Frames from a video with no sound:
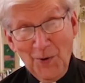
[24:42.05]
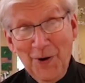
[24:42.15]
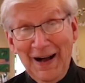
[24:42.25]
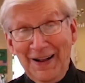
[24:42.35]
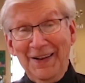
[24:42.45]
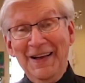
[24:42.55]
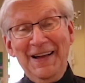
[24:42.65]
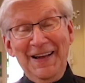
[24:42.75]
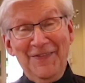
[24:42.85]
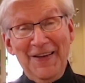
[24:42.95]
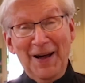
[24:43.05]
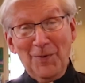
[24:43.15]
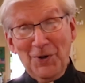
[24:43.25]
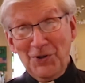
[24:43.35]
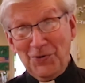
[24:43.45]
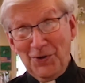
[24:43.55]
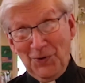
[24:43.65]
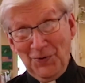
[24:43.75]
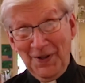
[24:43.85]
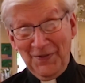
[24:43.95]
Well, if that were
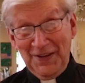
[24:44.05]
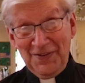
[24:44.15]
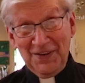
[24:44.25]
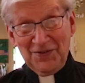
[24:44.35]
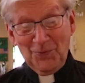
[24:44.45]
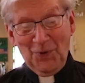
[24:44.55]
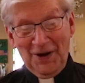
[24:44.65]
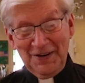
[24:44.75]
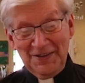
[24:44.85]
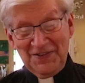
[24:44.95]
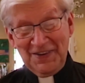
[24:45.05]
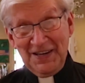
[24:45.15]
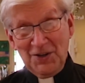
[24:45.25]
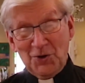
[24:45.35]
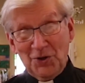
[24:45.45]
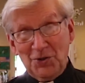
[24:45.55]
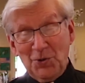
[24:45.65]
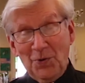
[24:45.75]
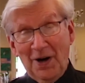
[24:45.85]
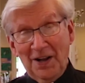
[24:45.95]
true, that this one seed could
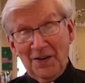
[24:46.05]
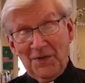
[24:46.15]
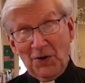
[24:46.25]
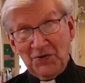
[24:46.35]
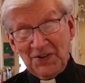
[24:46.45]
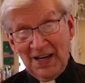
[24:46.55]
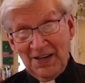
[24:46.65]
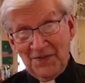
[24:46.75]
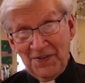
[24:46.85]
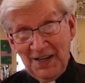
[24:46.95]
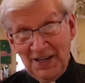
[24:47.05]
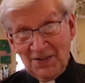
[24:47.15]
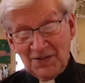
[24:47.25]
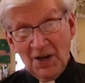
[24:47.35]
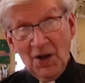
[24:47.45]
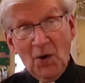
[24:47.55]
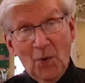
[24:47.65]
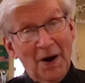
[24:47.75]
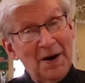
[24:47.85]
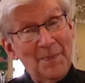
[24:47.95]
do all of those kind of things,
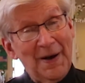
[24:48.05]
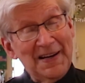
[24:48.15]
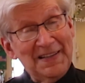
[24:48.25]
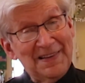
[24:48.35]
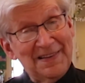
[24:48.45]
one might